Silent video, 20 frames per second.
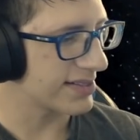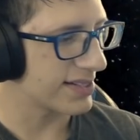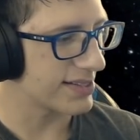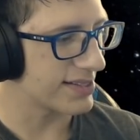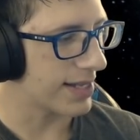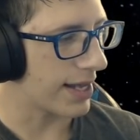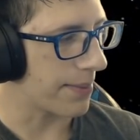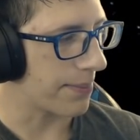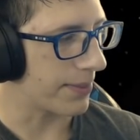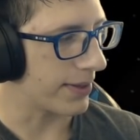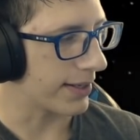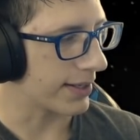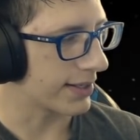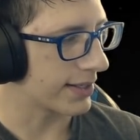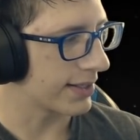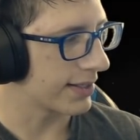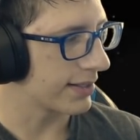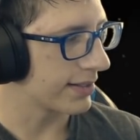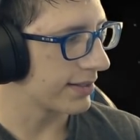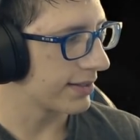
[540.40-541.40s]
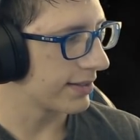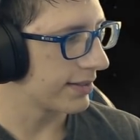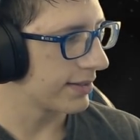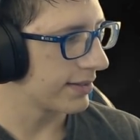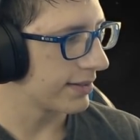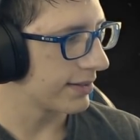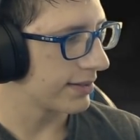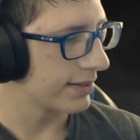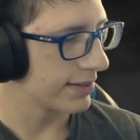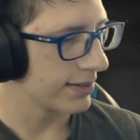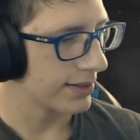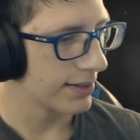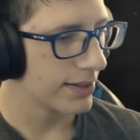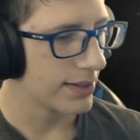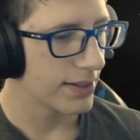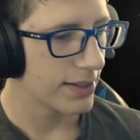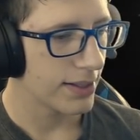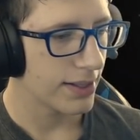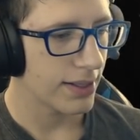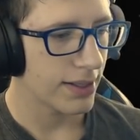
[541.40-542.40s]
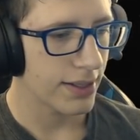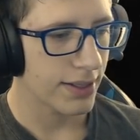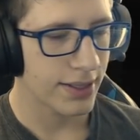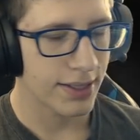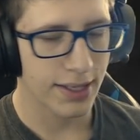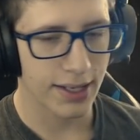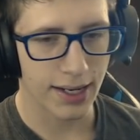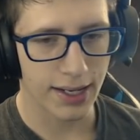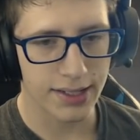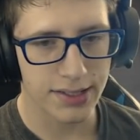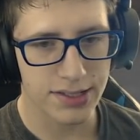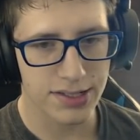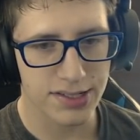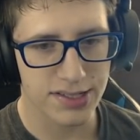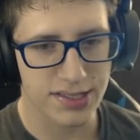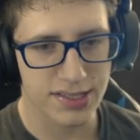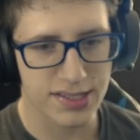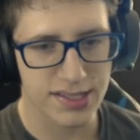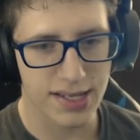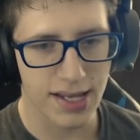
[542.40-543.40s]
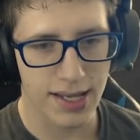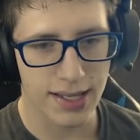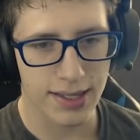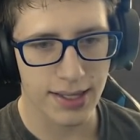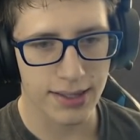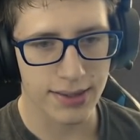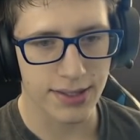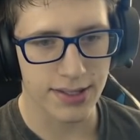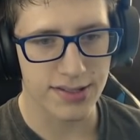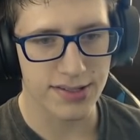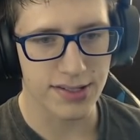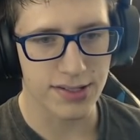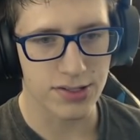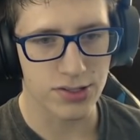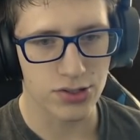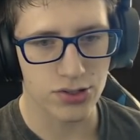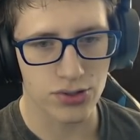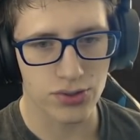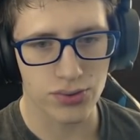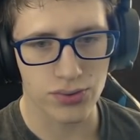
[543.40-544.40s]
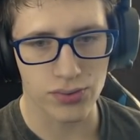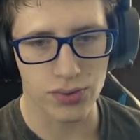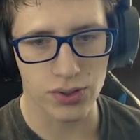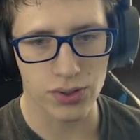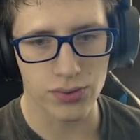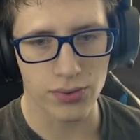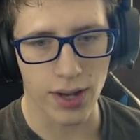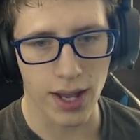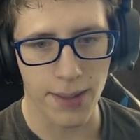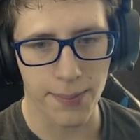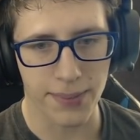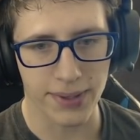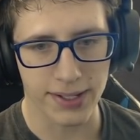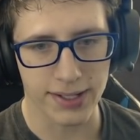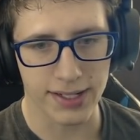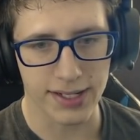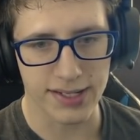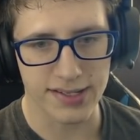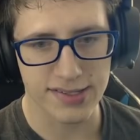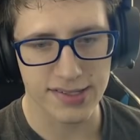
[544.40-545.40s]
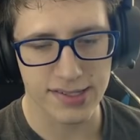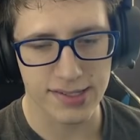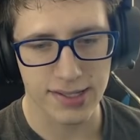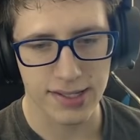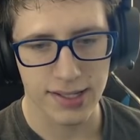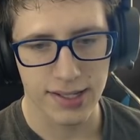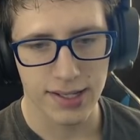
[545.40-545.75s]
is epic. Can I just say that this is true epicness?